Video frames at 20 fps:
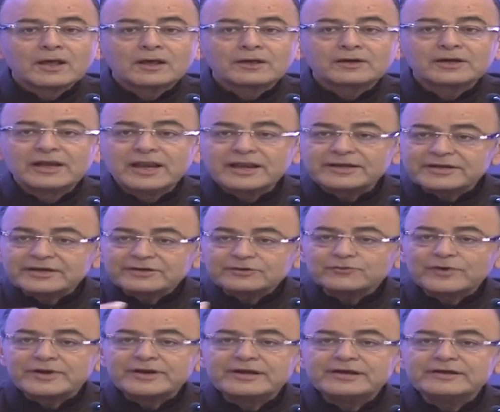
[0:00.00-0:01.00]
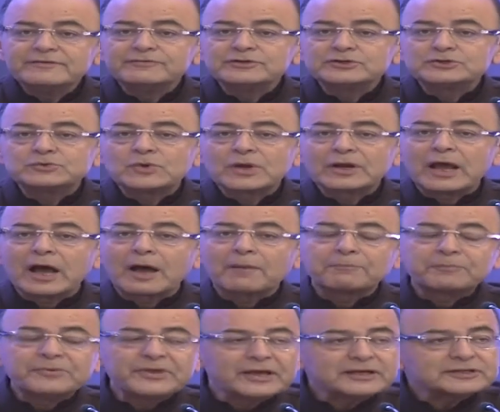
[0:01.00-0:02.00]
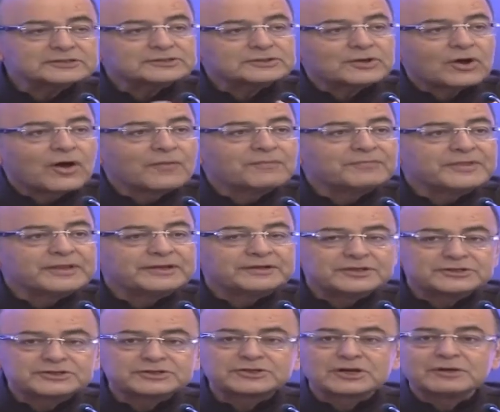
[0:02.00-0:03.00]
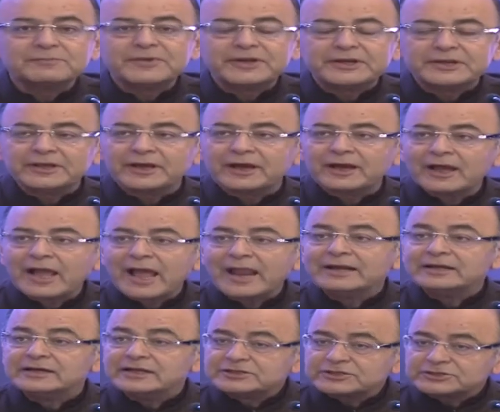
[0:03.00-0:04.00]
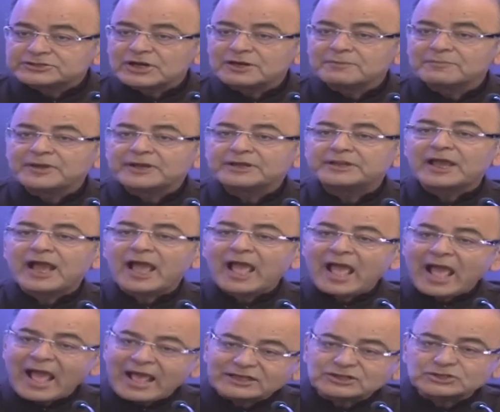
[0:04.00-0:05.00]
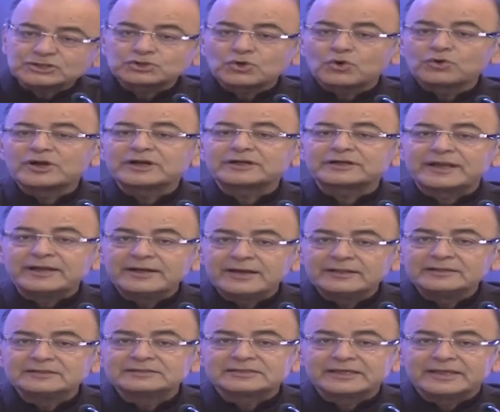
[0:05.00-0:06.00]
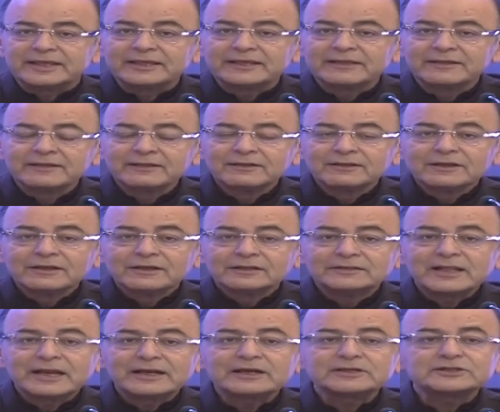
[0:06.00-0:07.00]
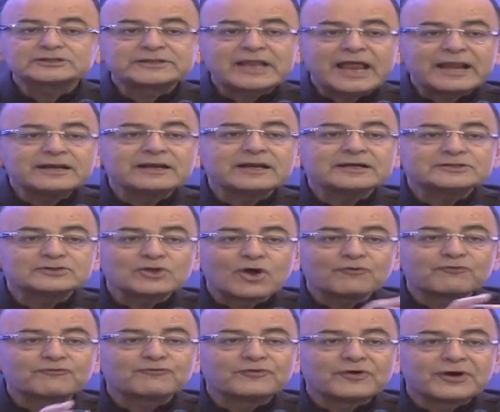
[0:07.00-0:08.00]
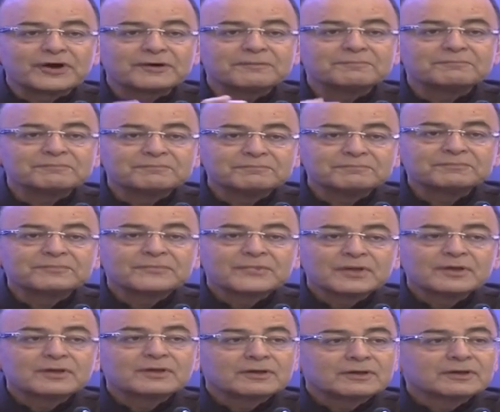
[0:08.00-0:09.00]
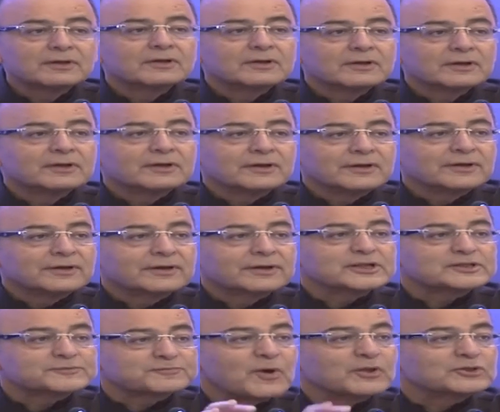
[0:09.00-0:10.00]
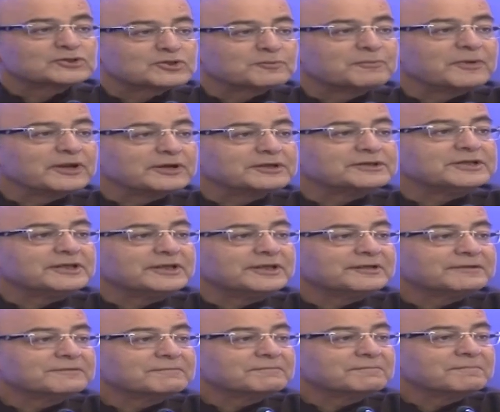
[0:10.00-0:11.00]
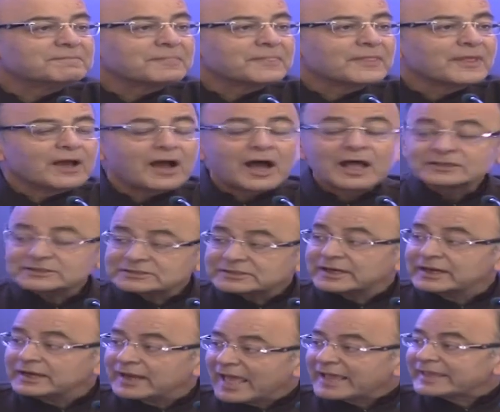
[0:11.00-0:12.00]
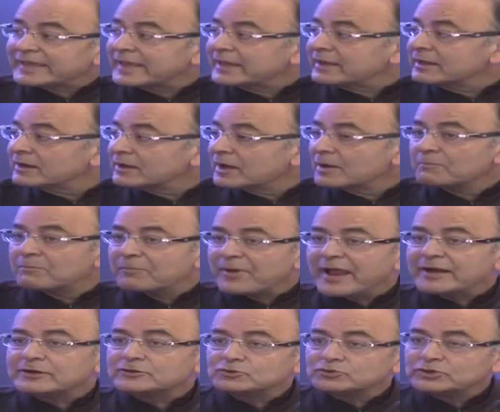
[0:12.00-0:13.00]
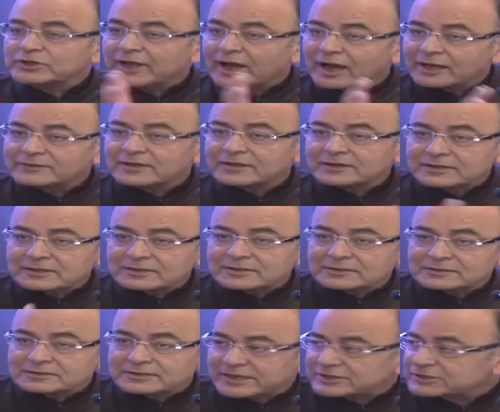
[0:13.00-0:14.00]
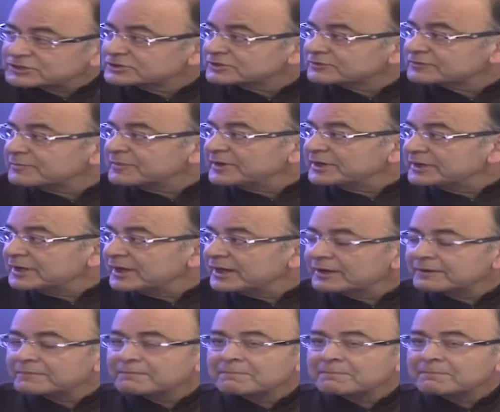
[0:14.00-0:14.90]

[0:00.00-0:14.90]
relating to an individual appears on the digital media and digital media has shown a tendency that its standards of uh, responsibility are still lacking compared to the other sections of the media,